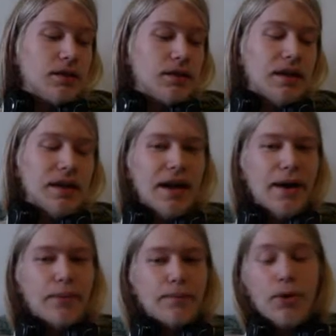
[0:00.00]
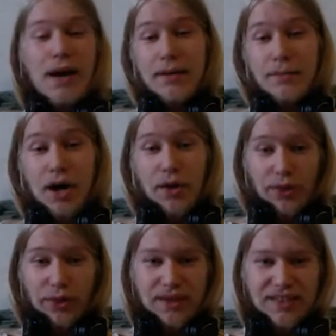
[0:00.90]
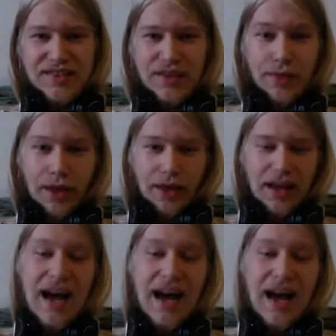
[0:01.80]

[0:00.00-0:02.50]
And now, Pride Month is something.